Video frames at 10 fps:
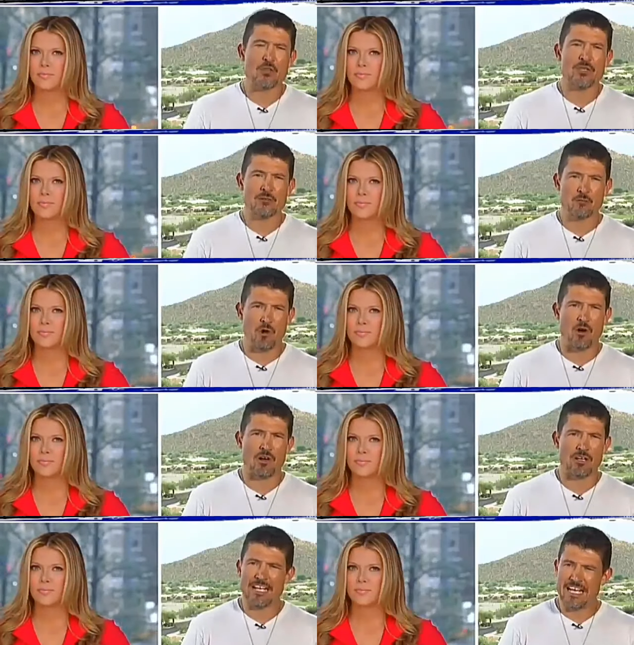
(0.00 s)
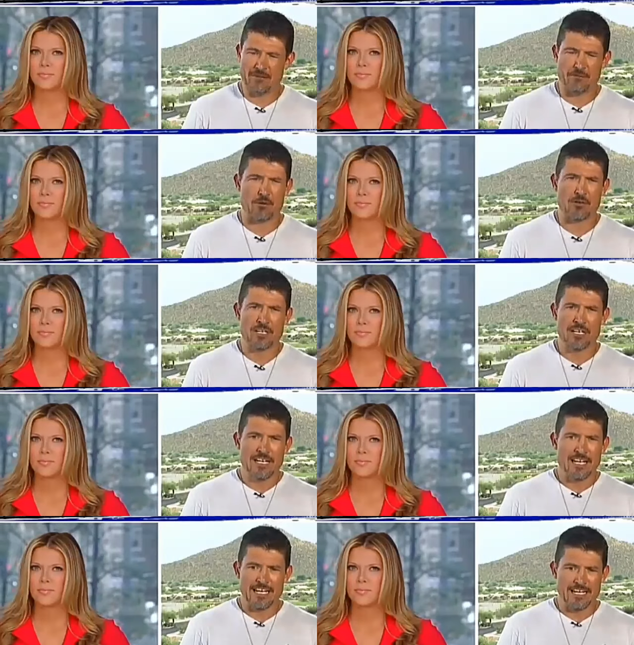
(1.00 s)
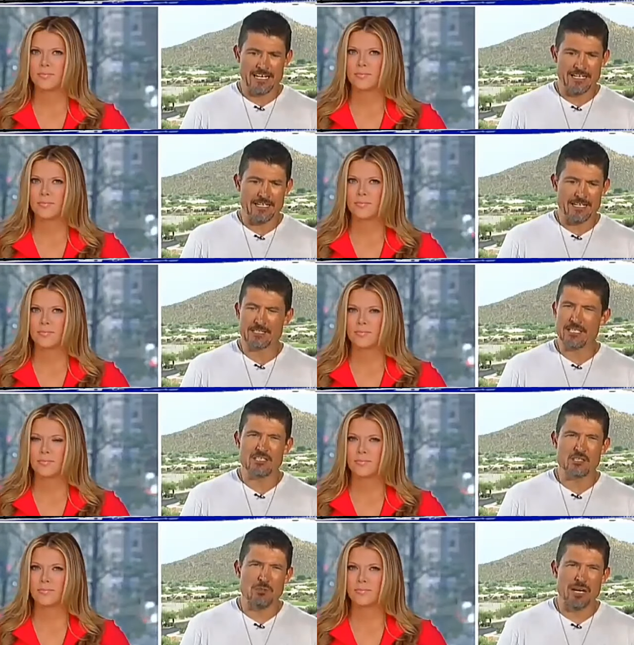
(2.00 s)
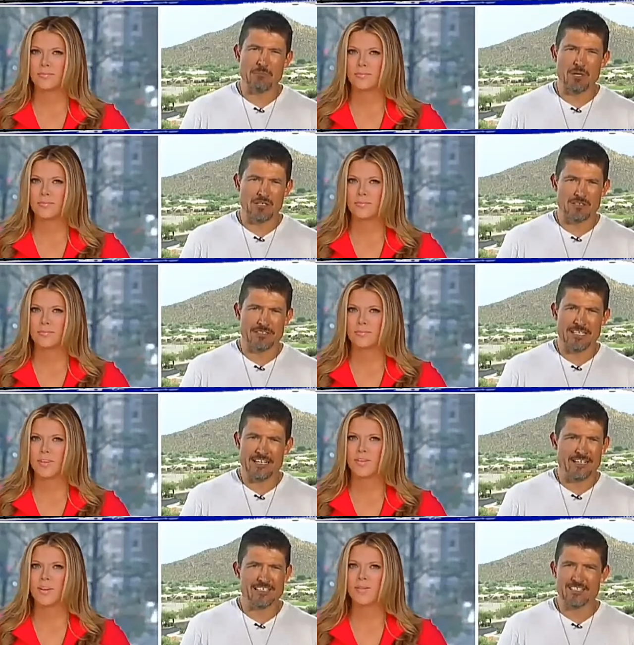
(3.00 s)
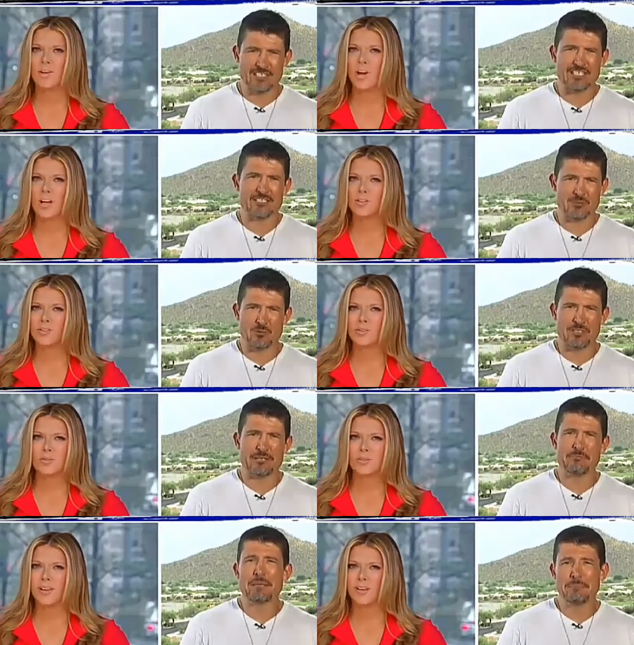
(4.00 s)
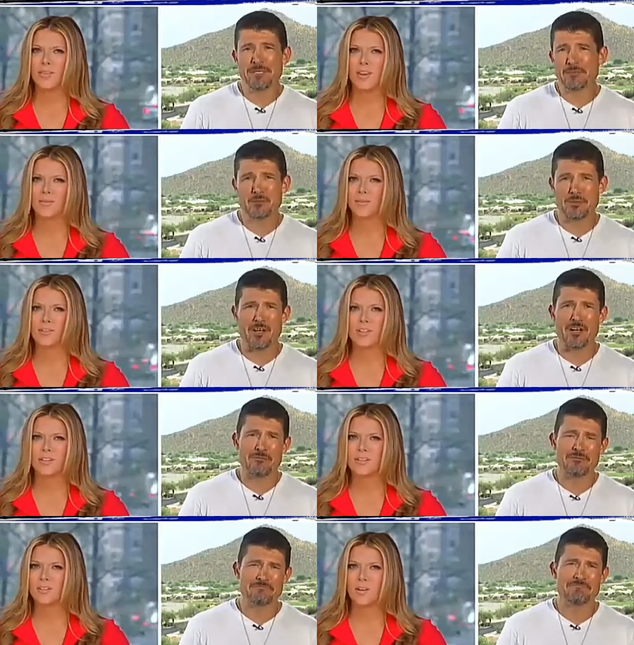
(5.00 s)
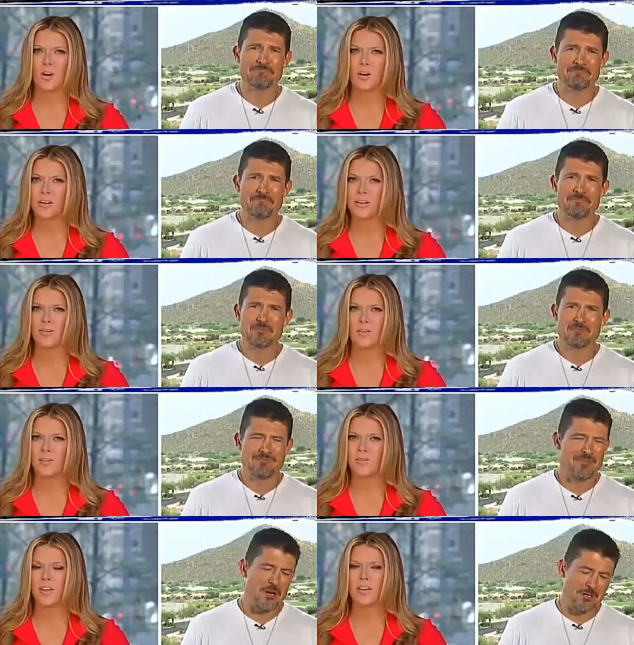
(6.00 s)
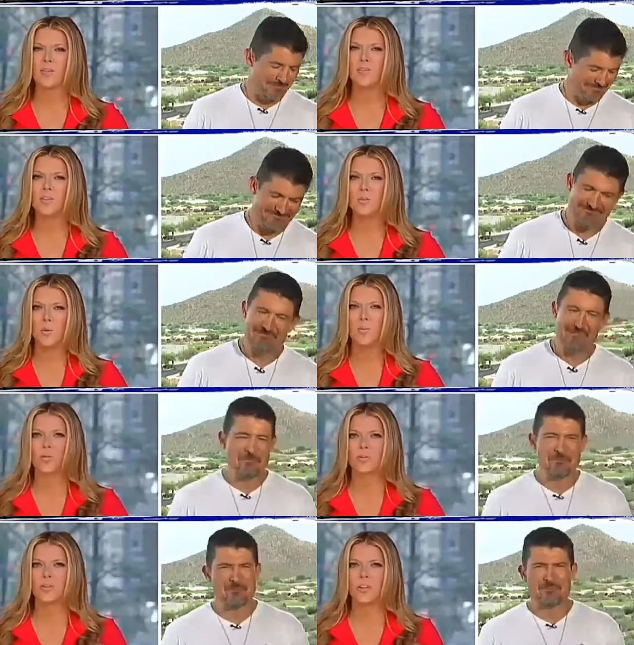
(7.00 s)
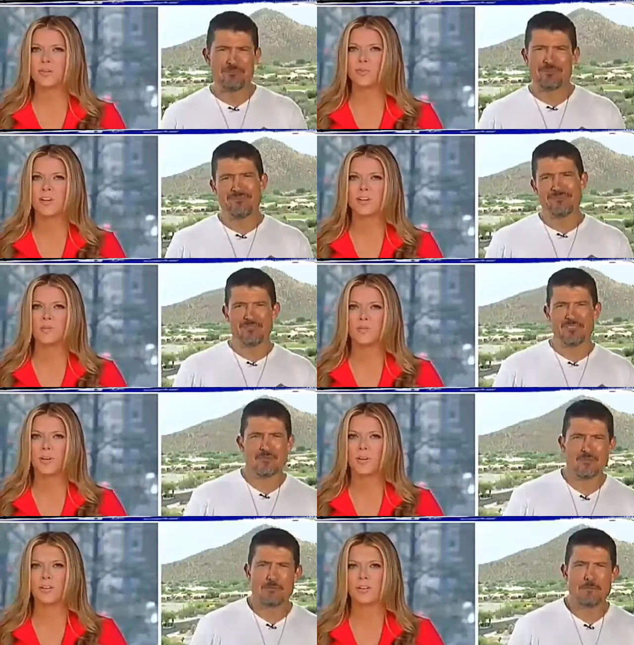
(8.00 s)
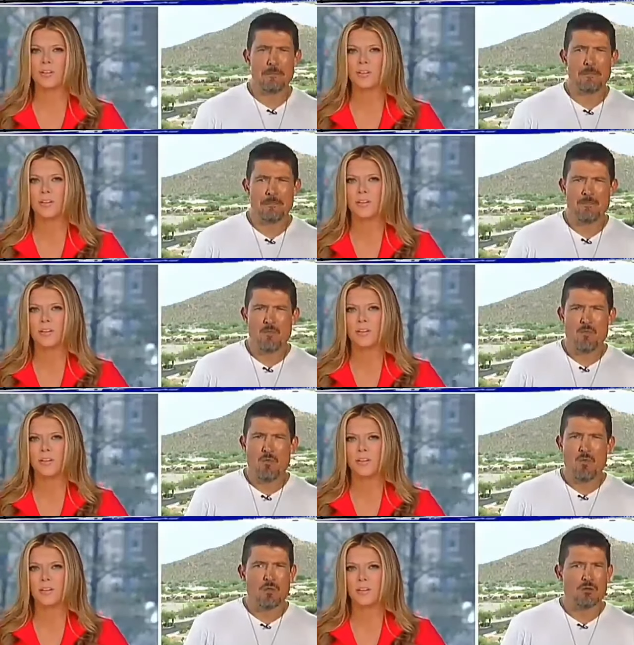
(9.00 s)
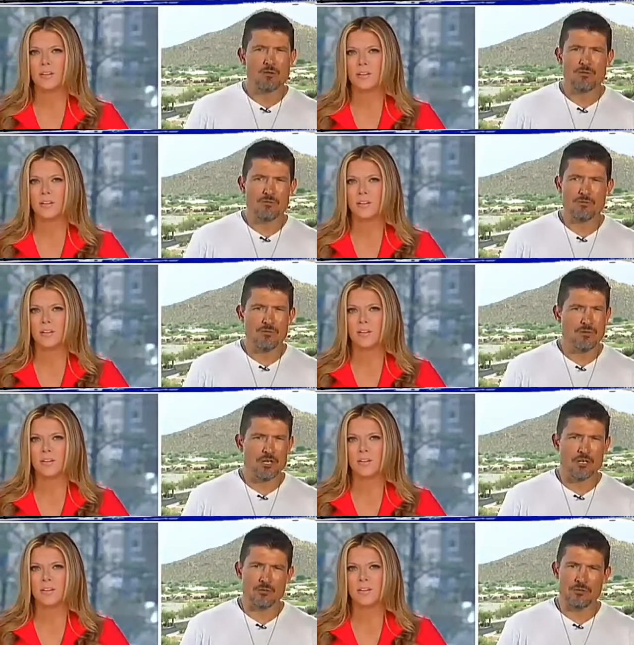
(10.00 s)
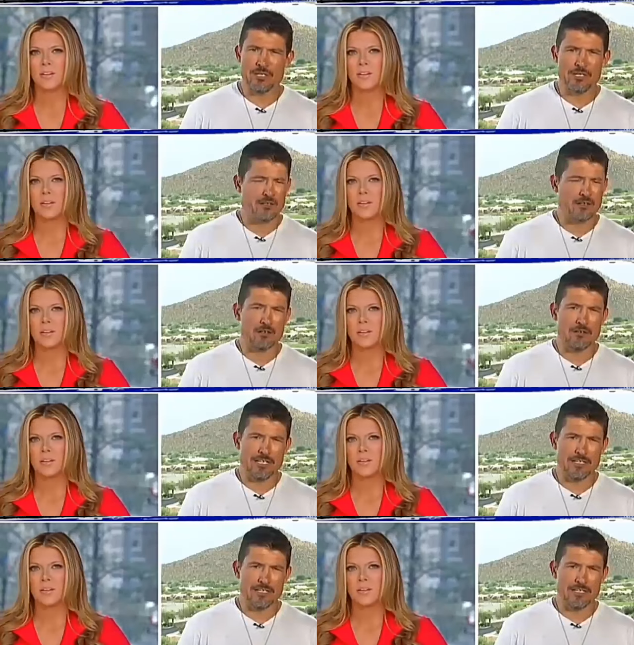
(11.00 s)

Speaker 1: nothing wrong, ever. And, it's, it's just mind-boggling, and have it, just, it just really it, it have they ever said
Speaker 2: sorry? Have, have no. they given you a personal explanation for anything?
Speaker 1: No, none at all.